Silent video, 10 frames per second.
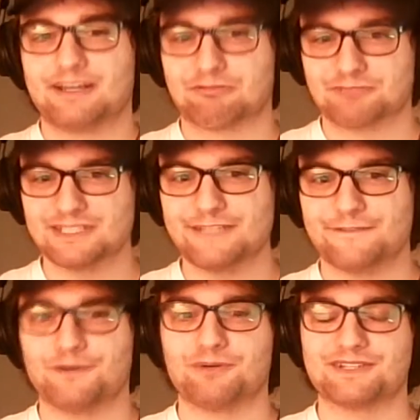really
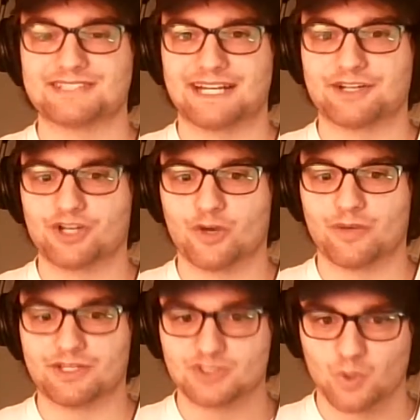focus on
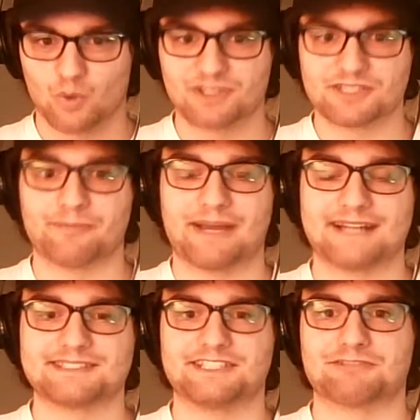going towards the
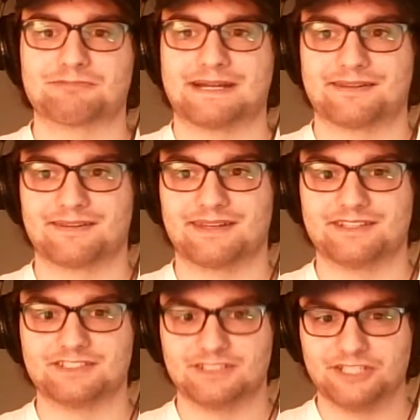basket rather
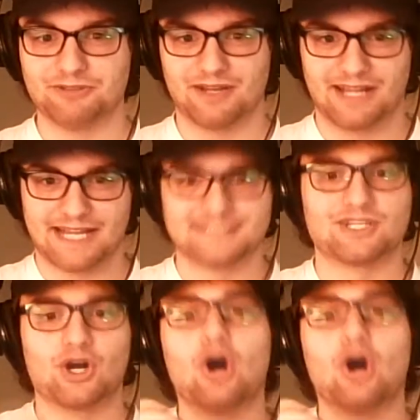than utilizing